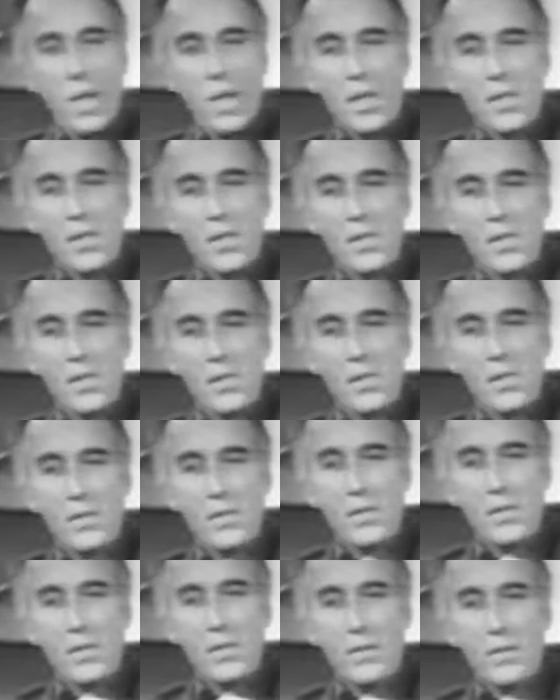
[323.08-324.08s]
It's
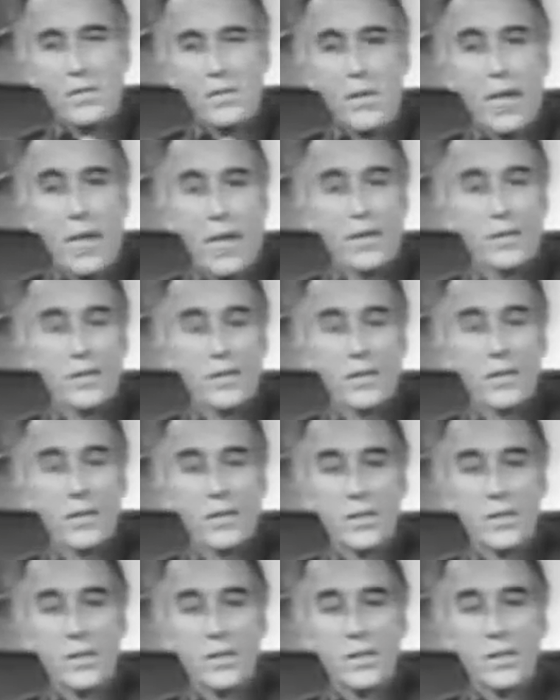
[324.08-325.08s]
the fact
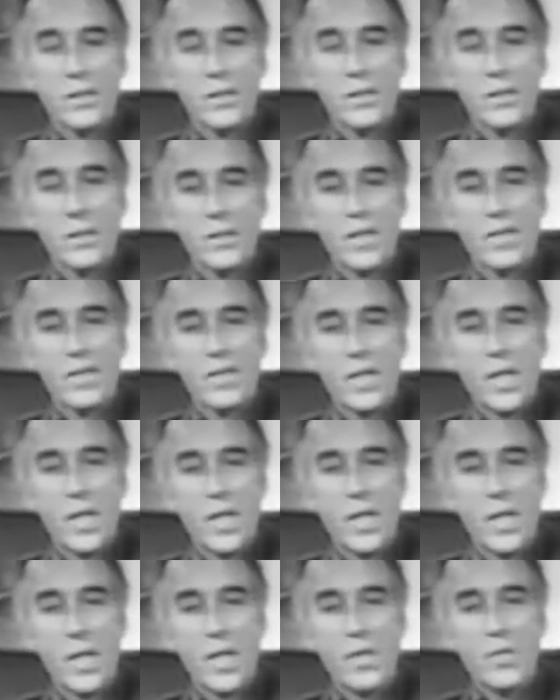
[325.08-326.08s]
that in this
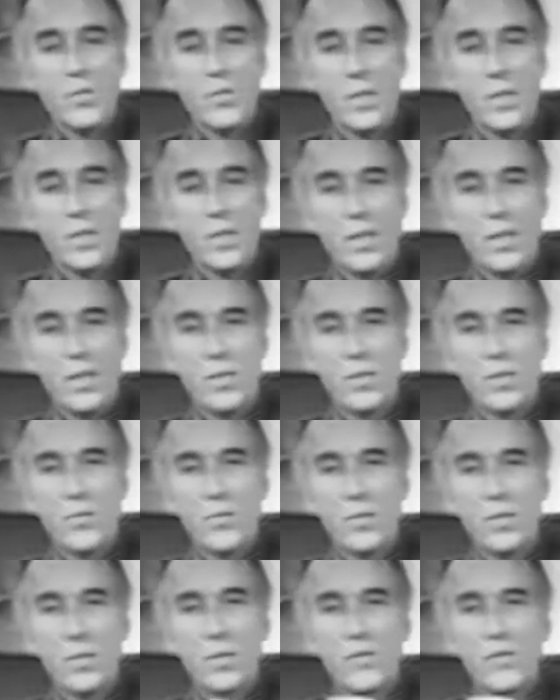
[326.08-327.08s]
day and age we do
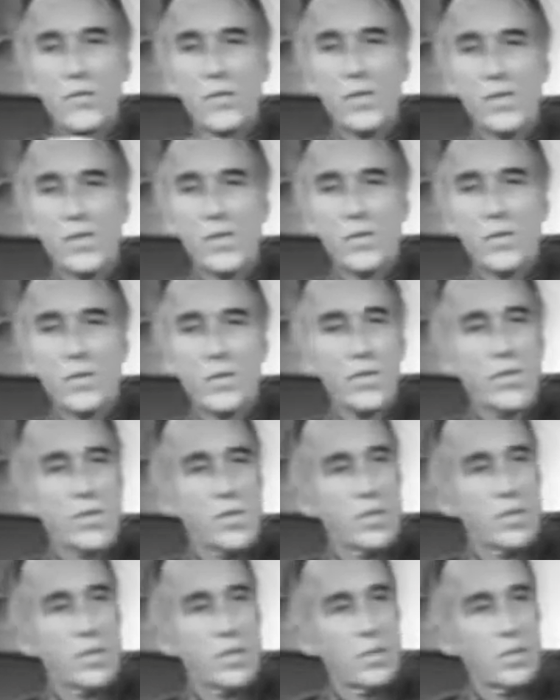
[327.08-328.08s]
live in a somewhat
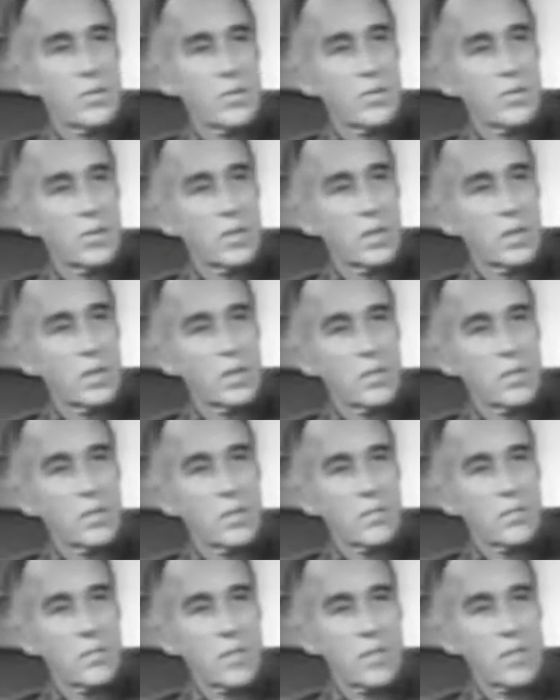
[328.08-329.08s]
disagreeable world
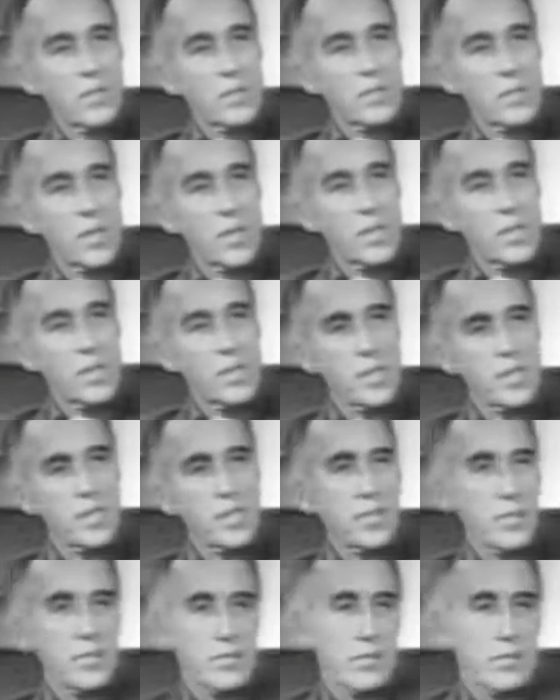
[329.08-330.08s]
in many respects that I
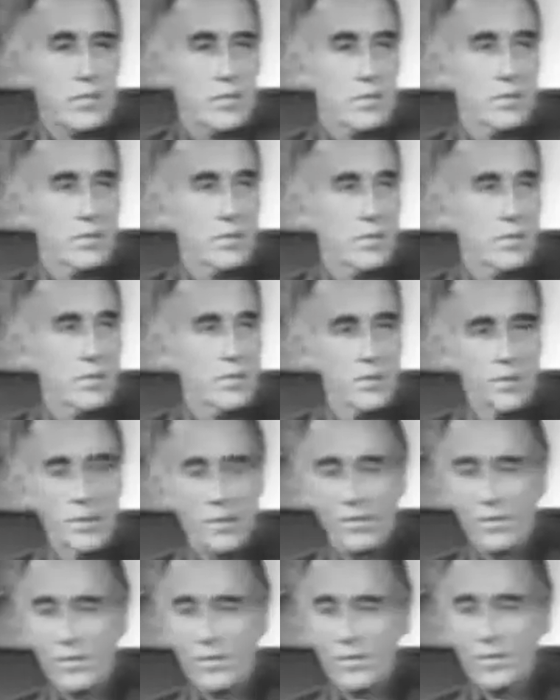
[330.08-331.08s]
don't have to
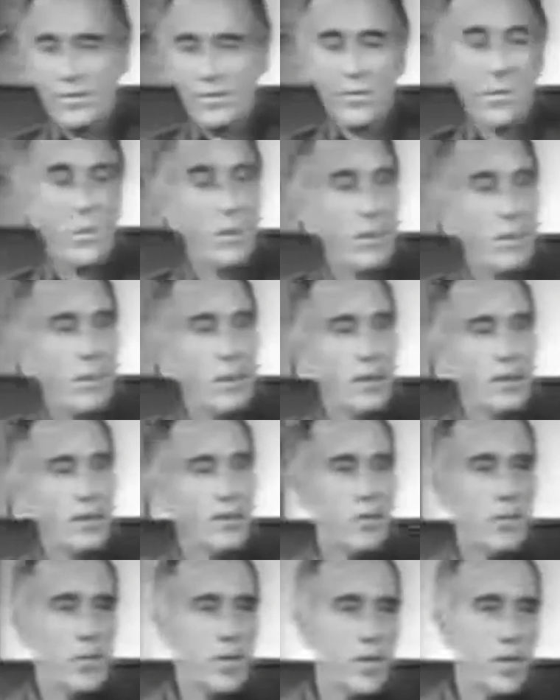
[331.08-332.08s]
even talk about.
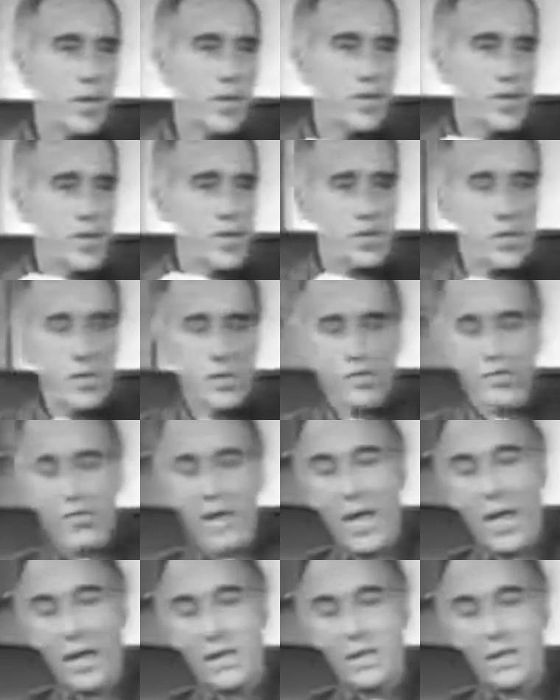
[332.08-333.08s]
Everybody knows this is a
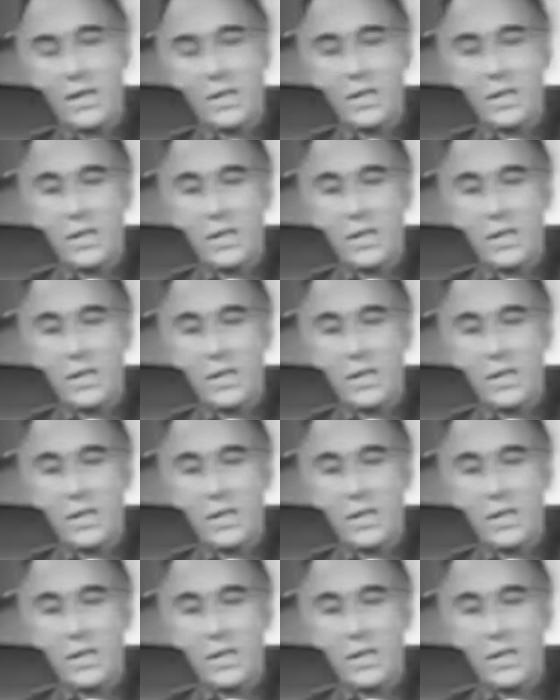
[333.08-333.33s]
fact.